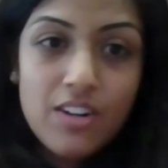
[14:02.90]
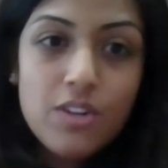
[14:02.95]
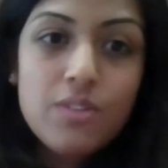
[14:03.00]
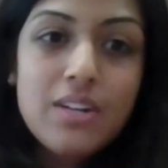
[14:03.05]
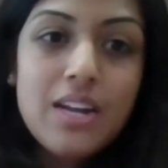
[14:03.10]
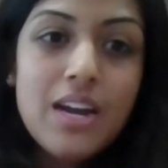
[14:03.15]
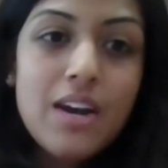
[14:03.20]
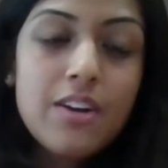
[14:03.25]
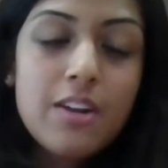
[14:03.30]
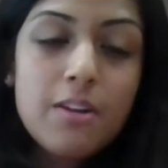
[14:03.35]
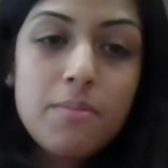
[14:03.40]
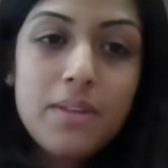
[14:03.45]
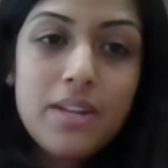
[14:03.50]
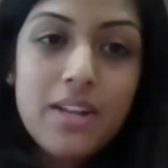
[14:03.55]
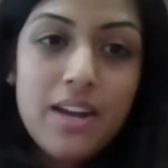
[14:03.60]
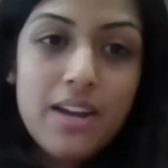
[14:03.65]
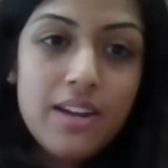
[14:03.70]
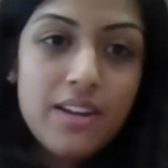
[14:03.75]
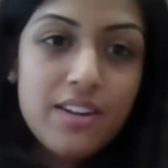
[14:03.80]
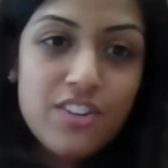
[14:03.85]
no doubt. I mean,
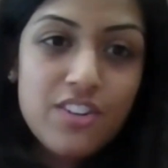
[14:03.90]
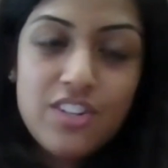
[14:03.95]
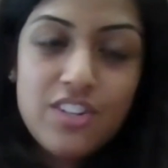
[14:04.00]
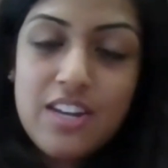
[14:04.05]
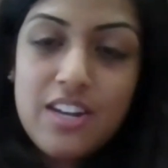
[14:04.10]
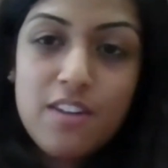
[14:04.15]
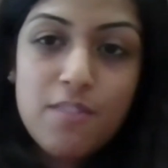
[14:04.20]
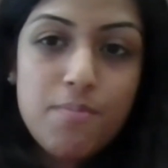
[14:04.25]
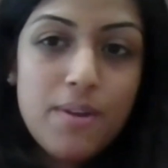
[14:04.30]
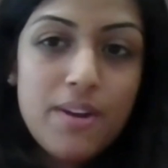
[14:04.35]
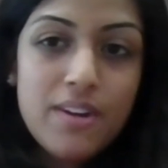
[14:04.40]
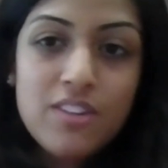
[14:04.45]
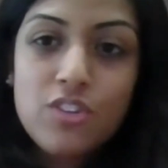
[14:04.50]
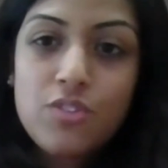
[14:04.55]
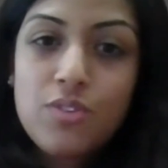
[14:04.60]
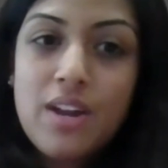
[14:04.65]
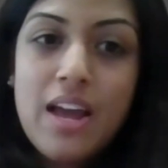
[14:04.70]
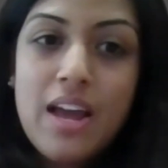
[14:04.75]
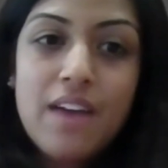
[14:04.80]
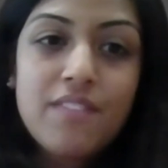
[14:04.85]
I understand if parents
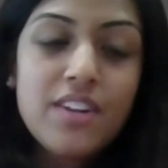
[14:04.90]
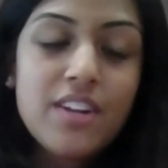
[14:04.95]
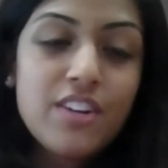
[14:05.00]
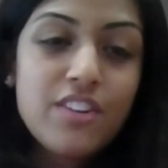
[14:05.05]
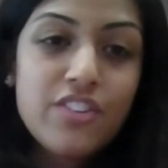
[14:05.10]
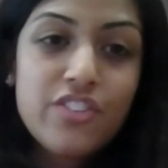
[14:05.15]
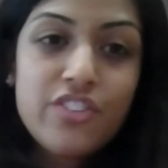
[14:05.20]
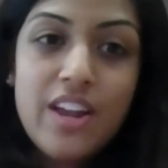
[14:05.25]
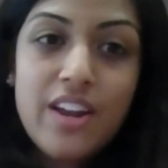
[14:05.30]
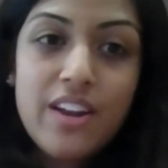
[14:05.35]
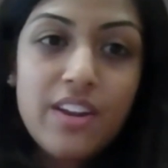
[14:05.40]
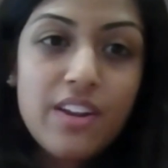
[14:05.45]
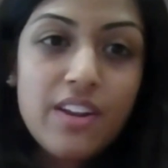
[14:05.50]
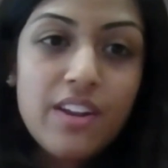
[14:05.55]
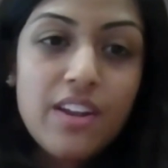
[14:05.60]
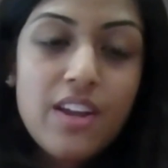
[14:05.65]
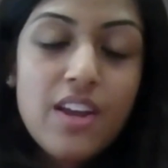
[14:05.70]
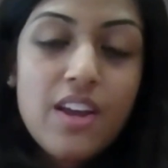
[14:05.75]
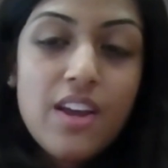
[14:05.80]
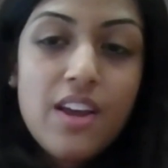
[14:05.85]
don't have an understanding,
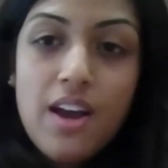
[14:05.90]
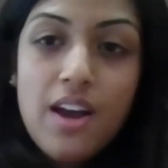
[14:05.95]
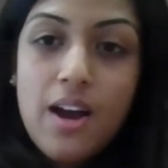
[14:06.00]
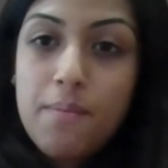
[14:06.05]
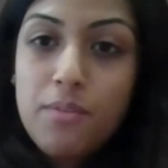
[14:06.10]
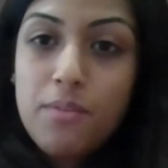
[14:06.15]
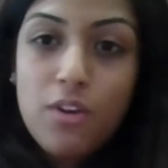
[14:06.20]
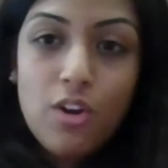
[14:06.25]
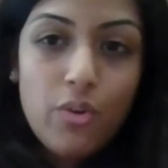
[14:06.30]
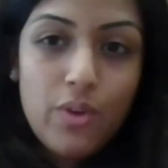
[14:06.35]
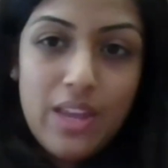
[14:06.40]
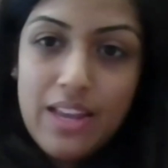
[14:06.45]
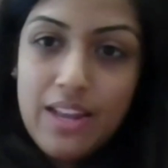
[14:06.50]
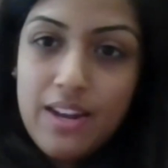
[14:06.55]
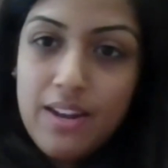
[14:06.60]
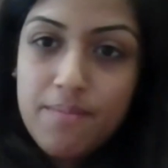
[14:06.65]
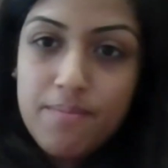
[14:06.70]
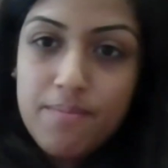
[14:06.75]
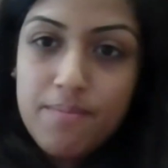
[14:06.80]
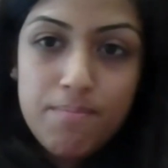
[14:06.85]
looking at
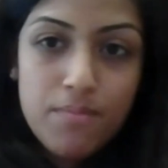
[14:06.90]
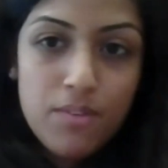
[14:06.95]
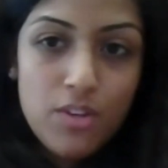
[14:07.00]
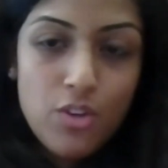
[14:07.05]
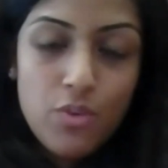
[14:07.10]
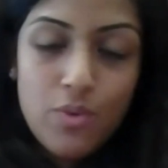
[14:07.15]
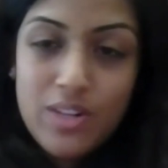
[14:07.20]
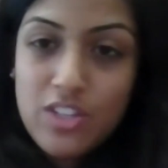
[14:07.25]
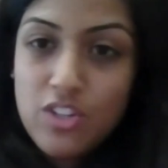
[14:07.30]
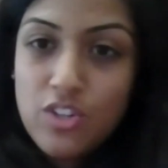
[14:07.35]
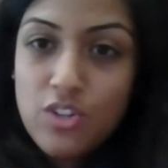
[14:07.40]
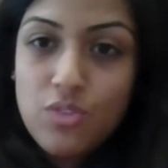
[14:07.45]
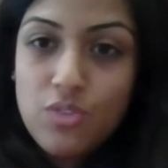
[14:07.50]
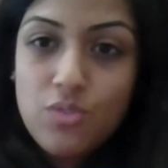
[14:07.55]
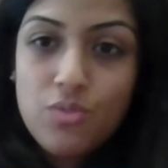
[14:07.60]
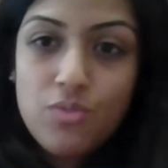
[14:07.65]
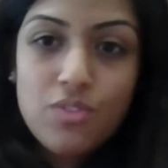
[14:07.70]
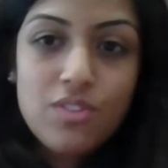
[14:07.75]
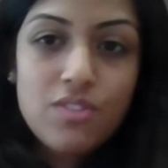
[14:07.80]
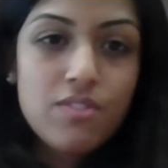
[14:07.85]
a US
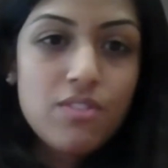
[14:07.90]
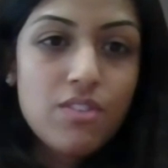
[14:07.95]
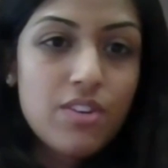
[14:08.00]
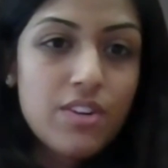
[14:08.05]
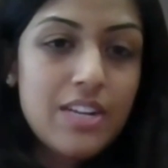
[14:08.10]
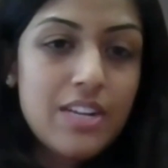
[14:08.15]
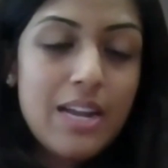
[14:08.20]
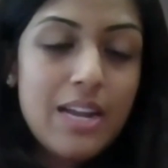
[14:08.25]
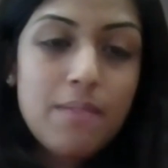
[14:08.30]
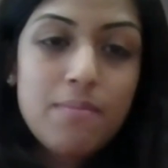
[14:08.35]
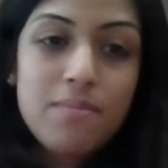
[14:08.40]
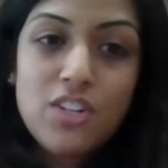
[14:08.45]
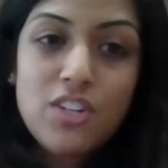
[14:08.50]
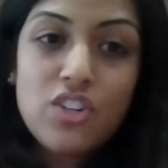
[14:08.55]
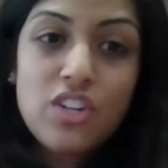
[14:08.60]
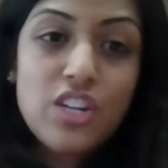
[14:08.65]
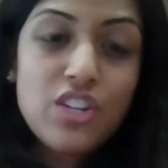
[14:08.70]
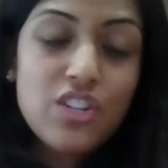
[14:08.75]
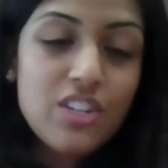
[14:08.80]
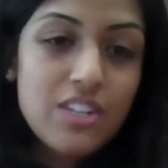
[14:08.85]
News or Times
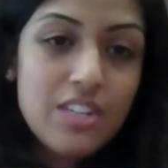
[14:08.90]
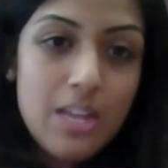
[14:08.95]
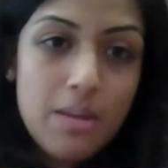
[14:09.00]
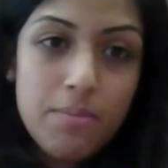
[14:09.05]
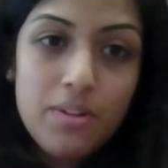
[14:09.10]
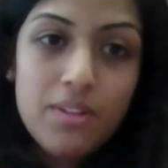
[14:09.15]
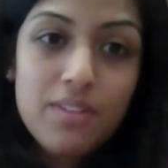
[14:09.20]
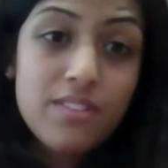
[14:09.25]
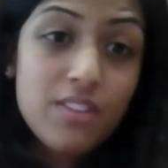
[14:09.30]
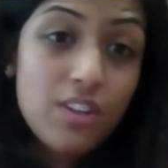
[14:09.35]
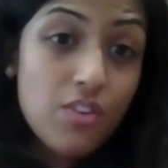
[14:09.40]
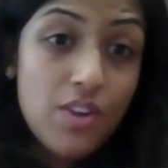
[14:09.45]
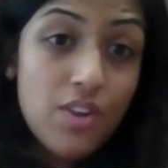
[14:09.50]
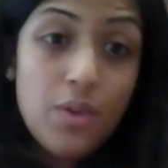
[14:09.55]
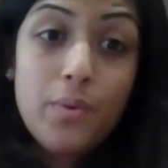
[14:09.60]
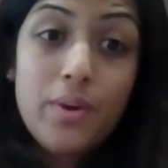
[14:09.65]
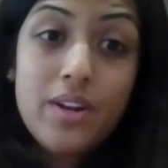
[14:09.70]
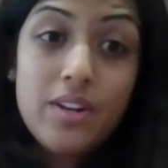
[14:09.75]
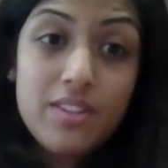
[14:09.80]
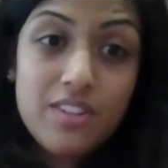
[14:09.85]
education table is a great
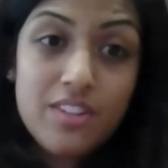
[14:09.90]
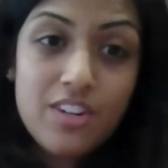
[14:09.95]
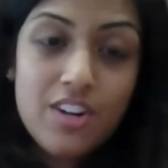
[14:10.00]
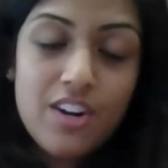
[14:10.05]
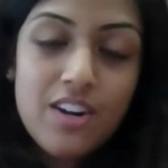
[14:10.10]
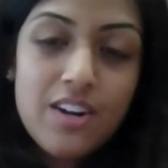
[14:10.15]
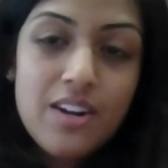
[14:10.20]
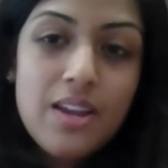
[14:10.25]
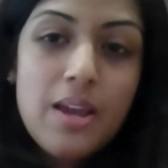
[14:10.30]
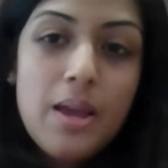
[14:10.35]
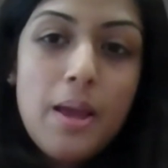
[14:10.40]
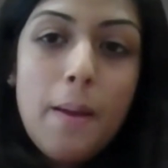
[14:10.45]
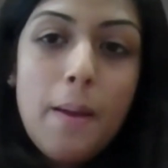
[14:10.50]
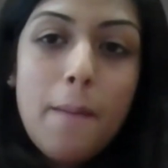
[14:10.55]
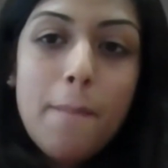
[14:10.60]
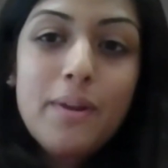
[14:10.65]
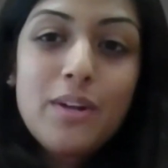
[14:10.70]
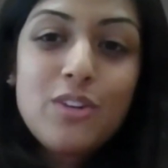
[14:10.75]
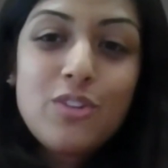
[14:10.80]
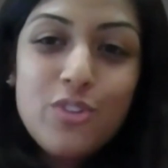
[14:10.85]
way to start,
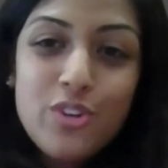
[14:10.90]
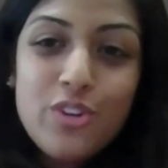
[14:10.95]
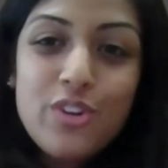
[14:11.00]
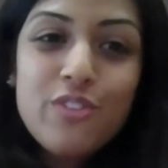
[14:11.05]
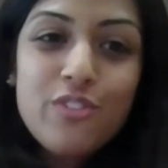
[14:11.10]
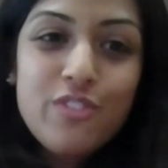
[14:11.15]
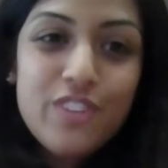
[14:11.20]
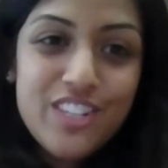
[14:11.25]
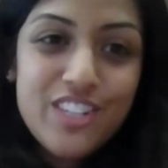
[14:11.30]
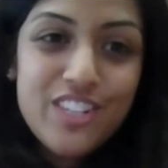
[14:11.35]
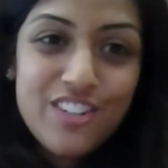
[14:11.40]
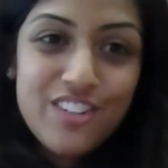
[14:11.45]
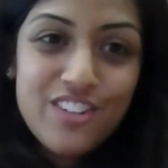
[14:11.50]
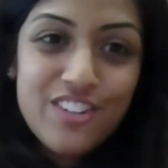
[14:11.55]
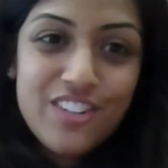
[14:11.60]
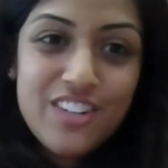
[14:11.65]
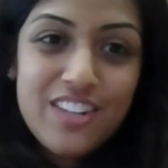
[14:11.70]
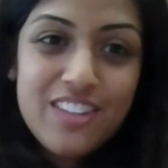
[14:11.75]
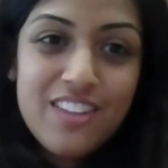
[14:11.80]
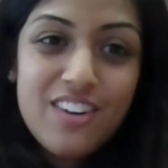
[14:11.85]
but do your
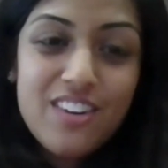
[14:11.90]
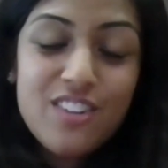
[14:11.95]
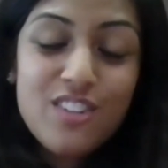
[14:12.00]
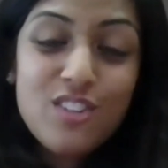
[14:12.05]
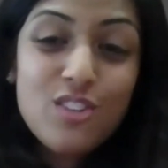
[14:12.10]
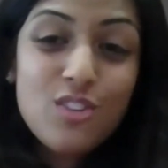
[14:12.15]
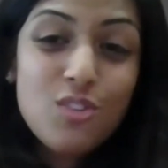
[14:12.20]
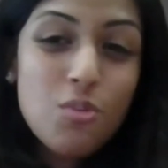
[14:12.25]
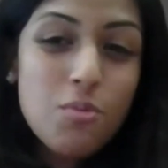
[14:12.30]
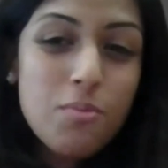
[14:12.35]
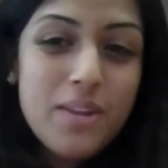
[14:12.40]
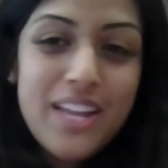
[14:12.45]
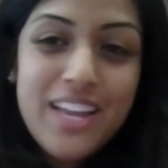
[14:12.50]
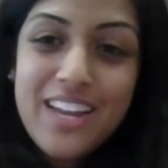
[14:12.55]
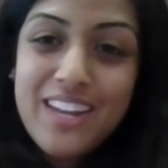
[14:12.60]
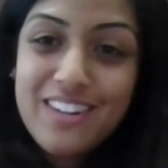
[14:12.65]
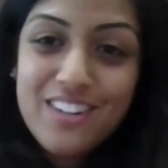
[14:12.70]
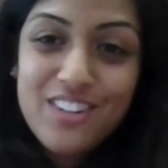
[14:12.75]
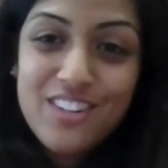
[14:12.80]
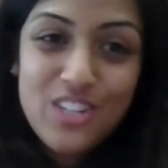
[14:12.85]
research. And there are so many
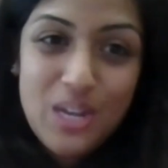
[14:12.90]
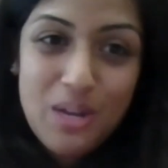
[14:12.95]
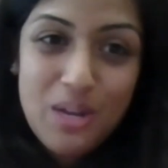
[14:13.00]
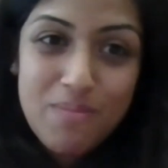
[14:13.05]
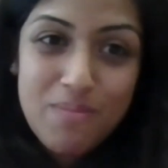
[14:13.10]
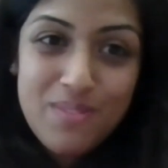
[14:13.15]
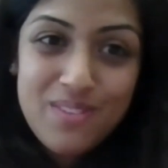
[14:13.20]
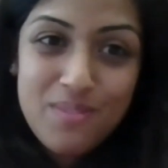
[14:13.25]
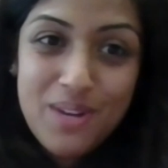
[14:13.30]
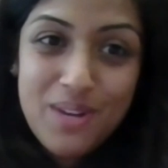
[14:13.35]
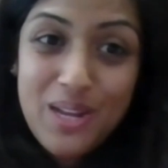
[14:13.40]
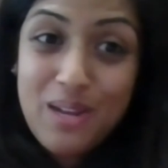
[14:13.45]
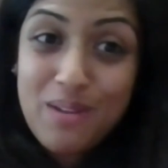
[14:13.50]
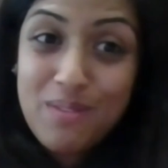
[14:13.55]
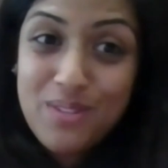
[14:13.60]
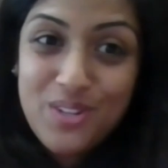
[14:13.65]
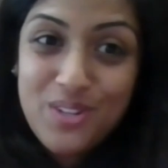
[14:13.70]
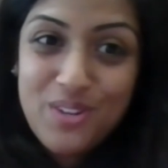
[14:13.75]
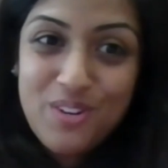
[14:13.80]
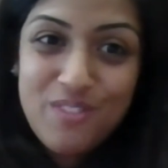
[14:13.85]
hidden gems when it comes
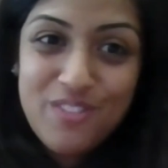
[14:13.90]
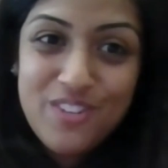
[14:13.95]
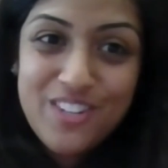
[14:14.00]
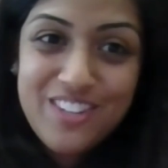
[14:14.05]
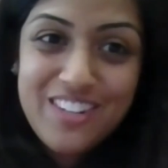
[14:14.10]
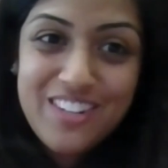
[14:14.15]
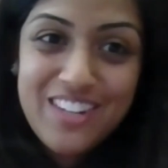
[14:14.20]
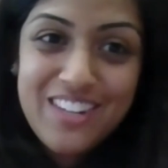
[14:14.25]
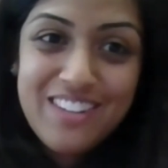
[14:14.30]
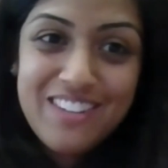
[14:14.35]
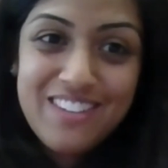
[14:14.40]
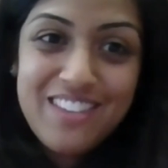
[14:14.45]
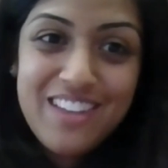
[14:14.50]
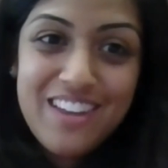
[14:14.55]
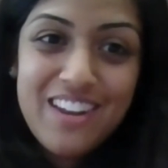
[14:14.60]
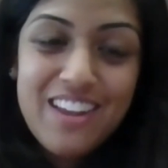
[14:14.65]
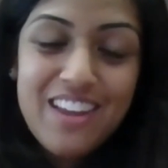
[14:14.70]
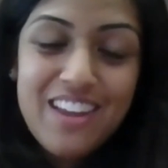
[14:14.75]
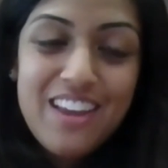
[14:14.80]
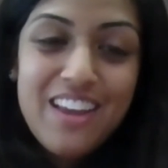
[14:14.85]
to universities that